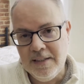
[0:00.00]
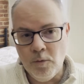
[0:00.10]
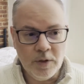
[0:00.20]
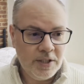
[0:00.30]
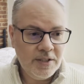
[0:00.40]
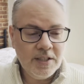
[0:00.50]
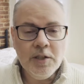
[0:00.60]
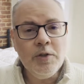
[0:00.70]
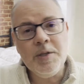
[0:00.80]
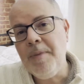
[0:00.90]
which is this
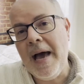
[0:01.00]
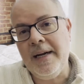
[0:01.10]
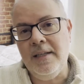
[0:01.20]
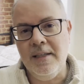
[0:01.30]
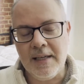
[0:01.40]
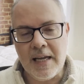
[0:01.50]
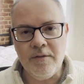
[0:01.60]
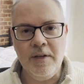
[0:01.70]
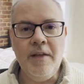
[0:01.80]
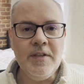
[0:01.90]
losing battle, kind
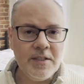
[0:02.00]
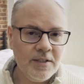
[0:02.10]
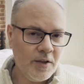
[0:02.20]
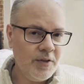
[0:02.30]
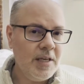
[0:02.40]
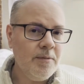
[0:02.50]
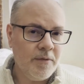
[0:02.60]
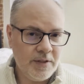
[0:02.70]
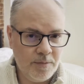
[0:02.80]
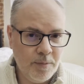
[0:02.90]
of. And this is the theme of
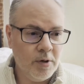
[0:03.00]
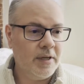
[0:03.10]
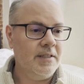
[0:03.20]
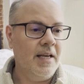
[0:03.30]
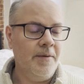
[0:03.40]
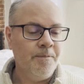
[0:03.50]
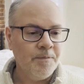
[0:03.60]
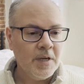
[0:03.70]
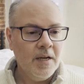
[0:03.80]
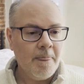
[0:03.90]
this book: is that
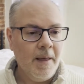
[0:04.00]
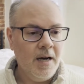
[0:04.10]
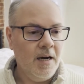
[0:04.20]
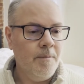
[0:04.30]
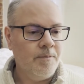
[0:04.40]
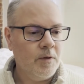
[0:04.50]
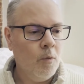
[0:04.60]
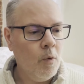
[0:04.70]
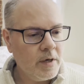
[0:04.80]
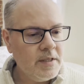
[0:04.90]
um,
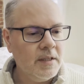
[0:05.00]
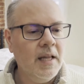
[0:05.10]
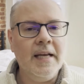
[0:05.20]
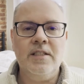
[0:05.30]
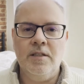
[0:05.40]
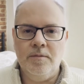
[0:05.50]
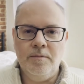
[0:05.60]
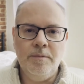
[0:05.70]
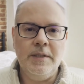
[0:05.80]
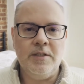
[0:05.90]
what is it like to
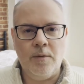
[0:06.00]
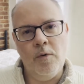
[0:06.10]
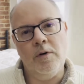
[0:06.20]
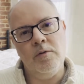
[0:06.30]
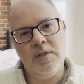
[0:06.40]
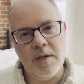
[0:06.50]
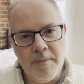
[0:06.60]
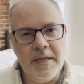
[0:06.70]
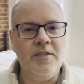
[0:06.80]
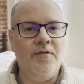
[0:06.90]
be someone who's
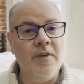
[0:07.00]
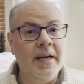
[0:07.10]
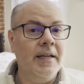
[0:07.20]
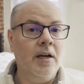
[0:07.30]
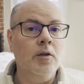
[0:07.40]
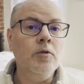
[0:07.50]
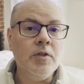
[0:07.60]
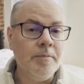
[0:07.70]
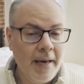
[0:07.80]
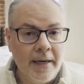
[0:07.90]
committed to fighting a
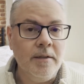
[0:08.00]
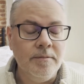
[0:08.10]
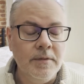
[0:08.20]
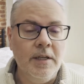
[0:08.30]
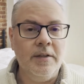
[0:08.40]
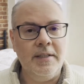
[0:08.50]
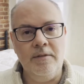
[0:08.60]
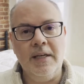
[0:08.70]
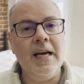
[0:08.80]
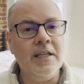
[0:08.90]
losing battle? You know, they're,
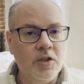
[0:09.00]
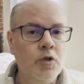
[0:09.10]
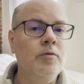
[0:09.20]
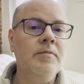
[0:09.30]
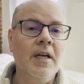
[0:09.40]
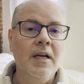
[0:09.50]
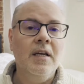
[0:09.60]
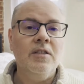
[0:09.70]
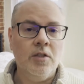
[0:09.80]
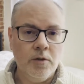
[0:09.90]
they're kind of doomed
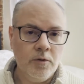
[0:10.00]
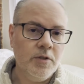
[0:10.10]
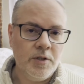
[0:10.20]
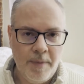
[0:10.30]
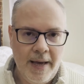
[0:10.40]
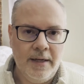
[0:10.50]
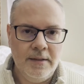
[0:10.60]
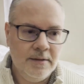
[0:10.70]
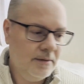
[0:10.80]
to lose this battle.